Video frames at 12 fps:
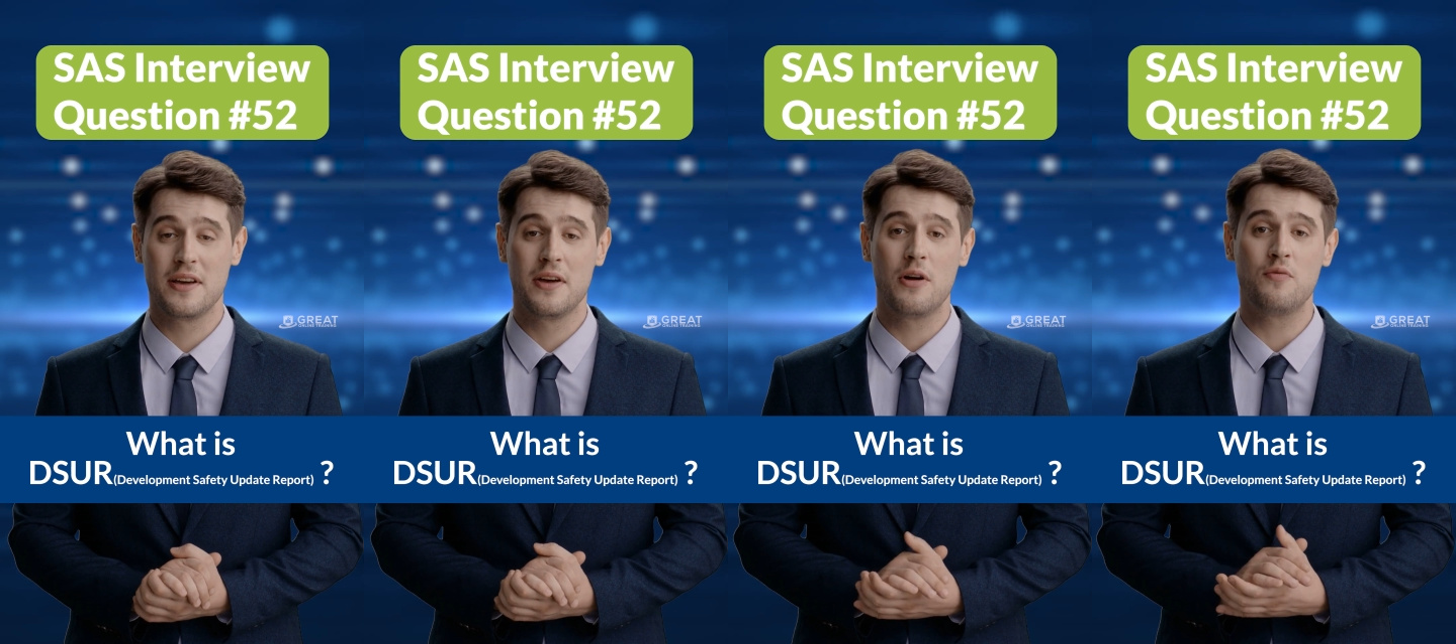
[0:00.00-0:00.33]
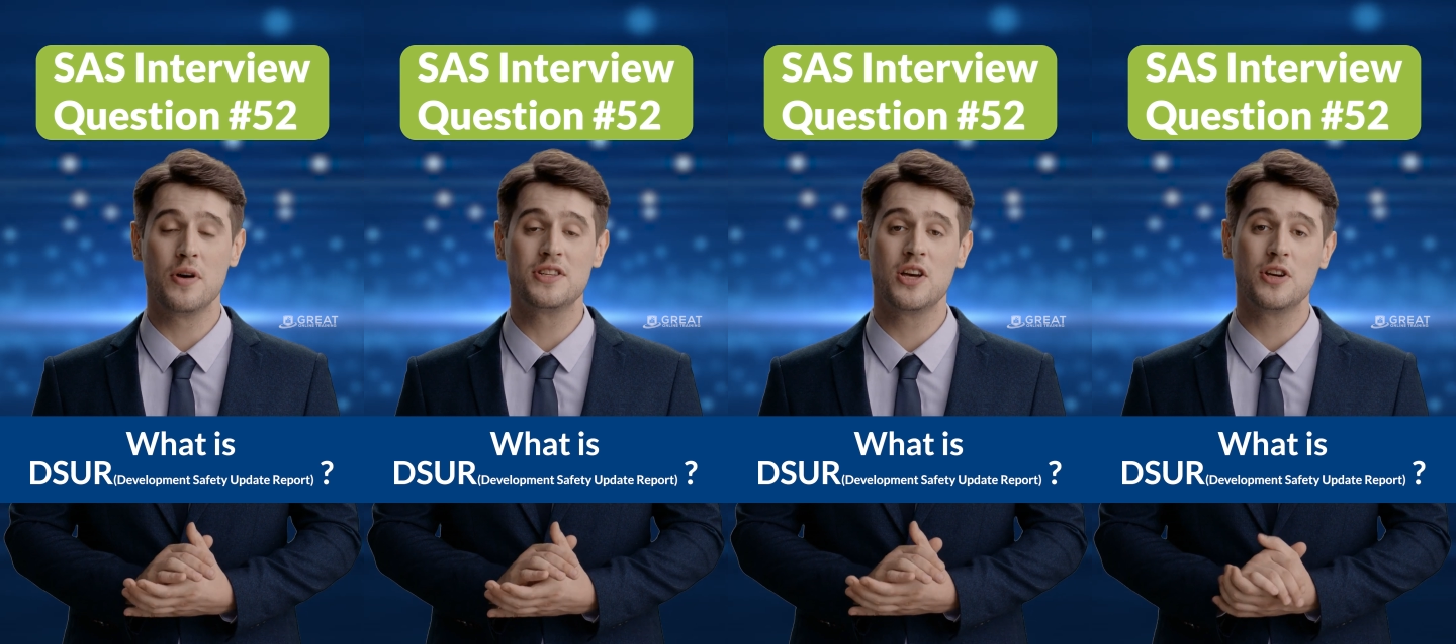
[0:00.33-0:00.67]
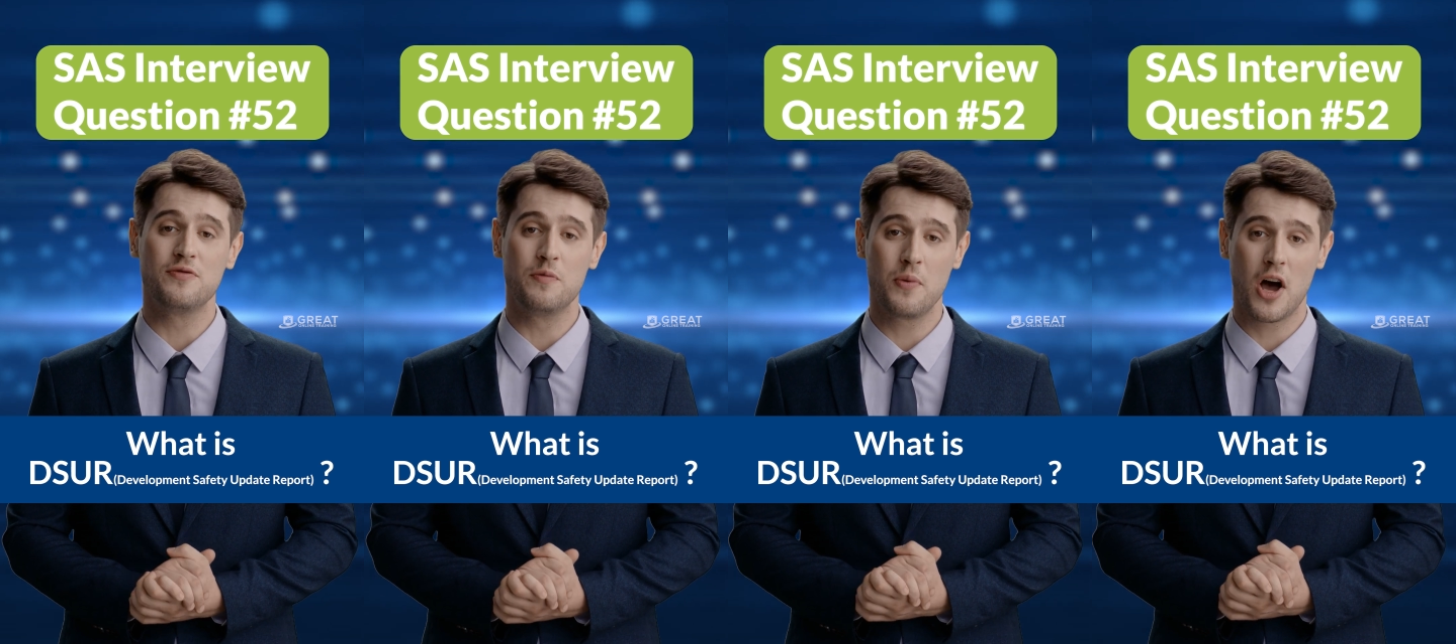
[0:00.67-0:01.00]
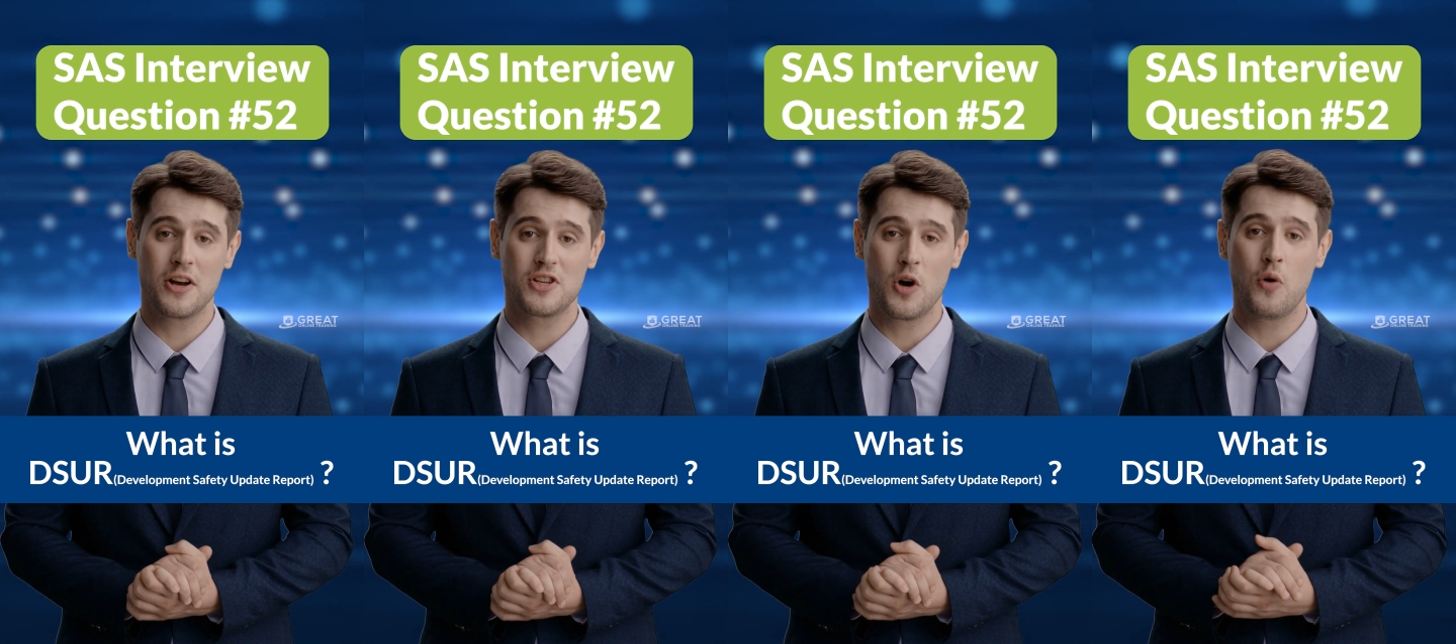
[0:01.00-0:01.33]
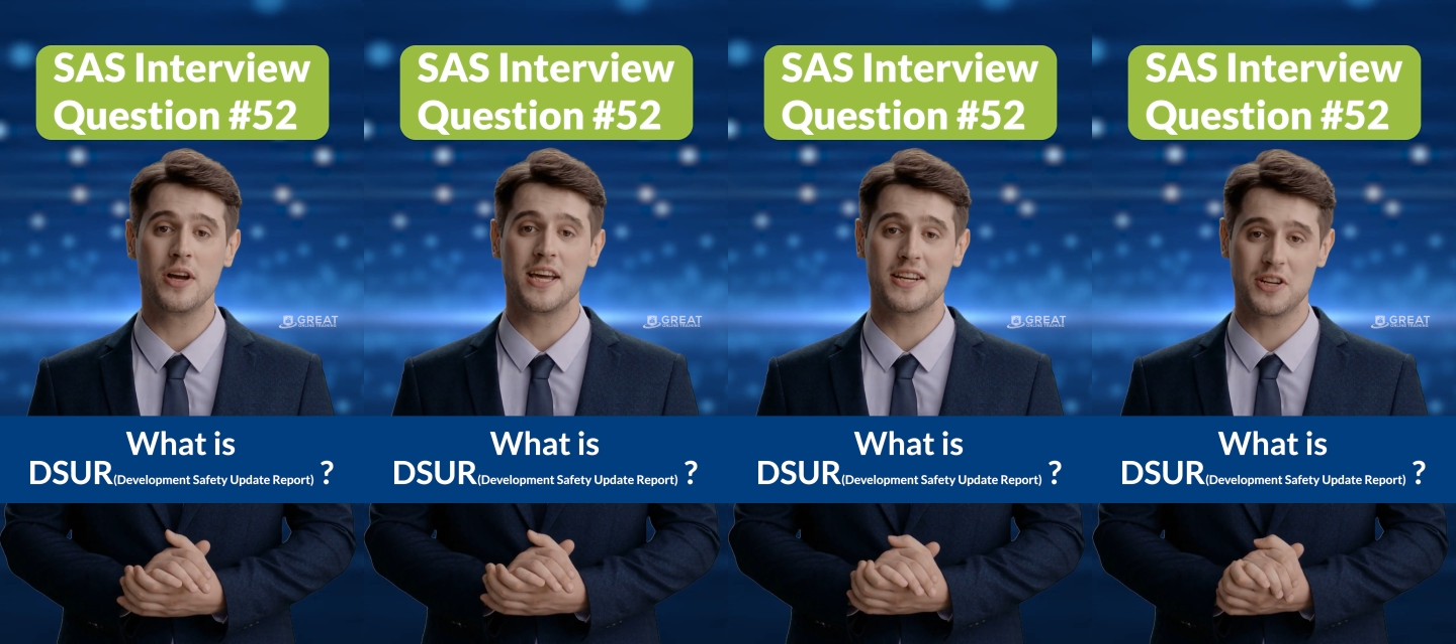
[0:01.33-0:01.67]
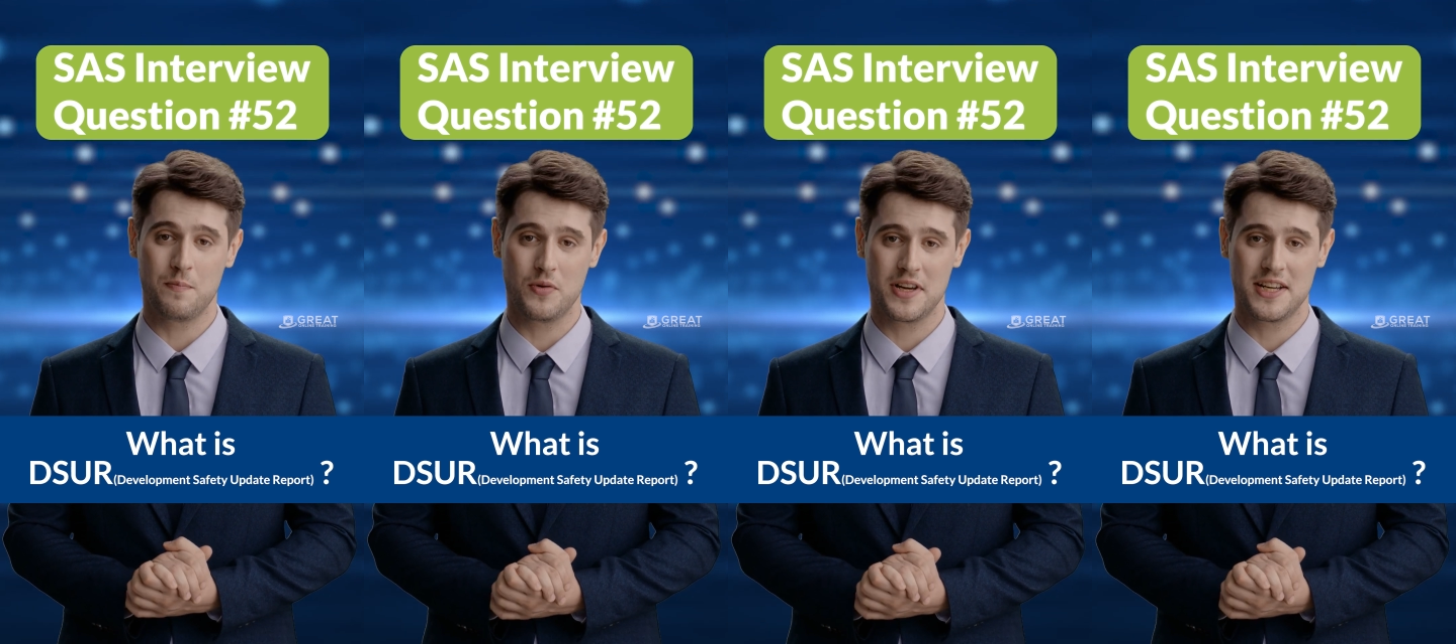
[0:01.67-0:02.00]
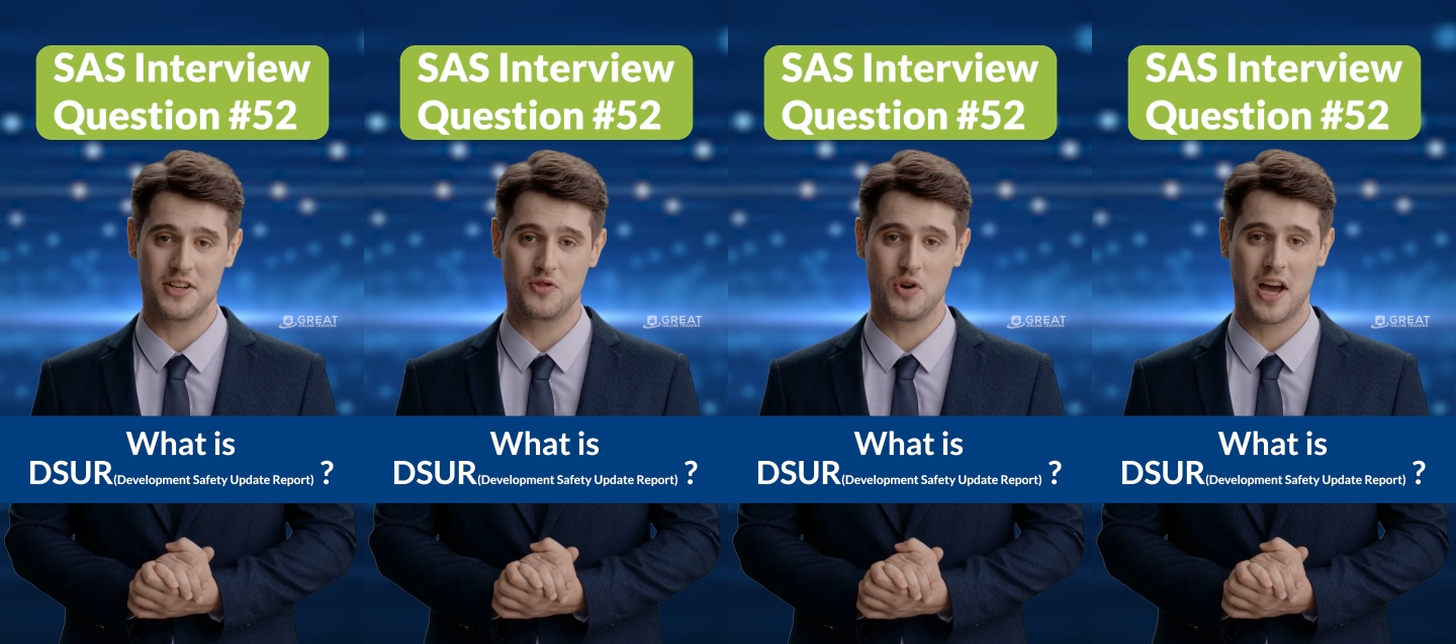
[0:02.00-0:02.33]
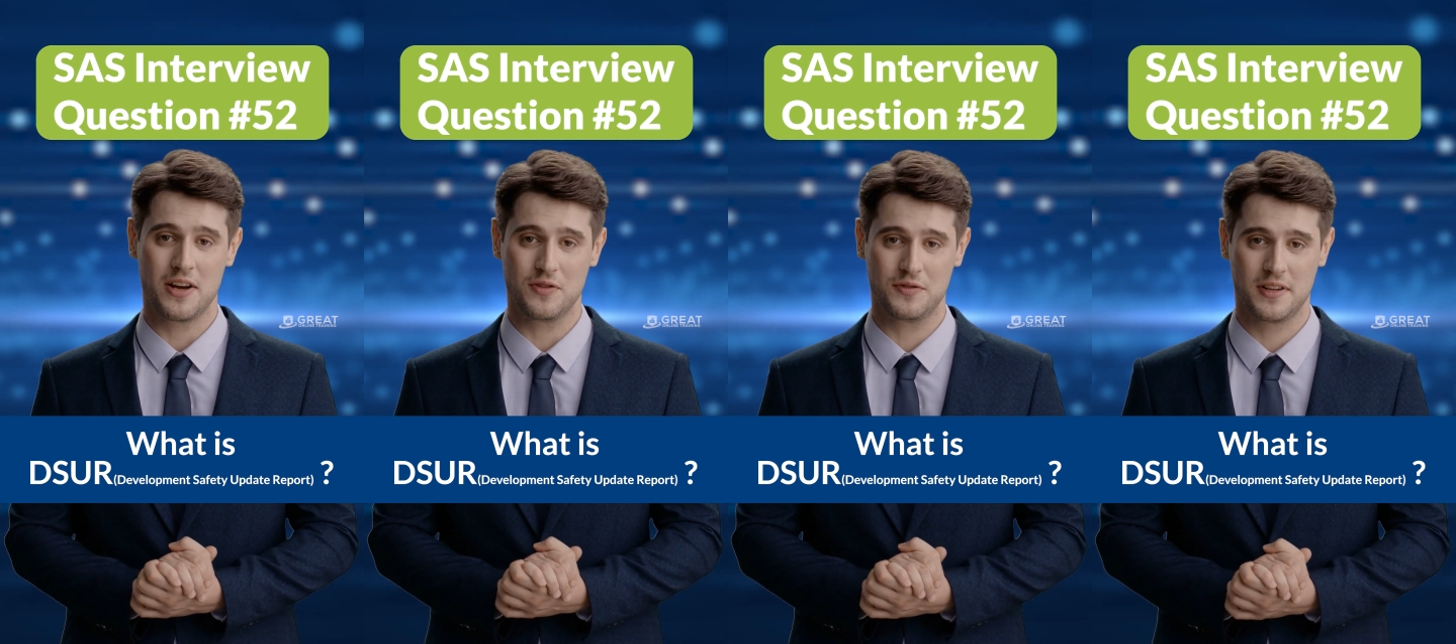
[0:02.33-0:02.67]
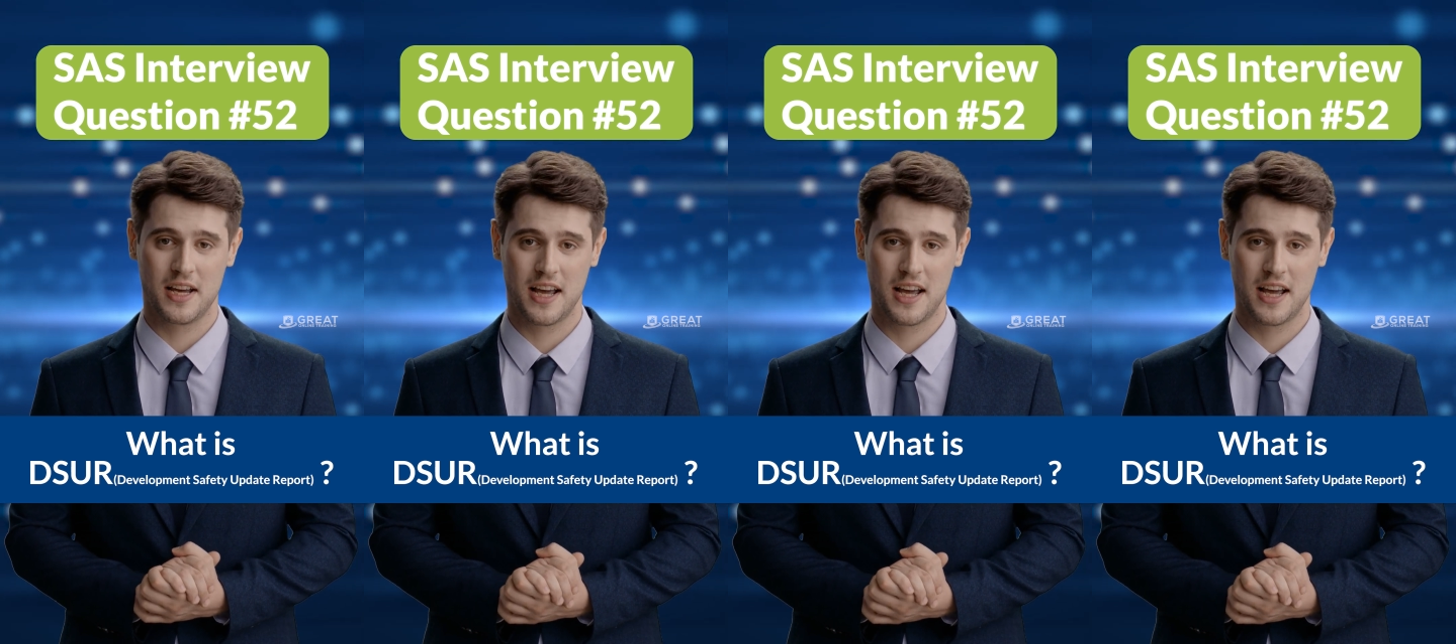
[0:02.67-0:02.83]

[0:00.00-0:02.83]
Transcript: results from ongoing and completed trials,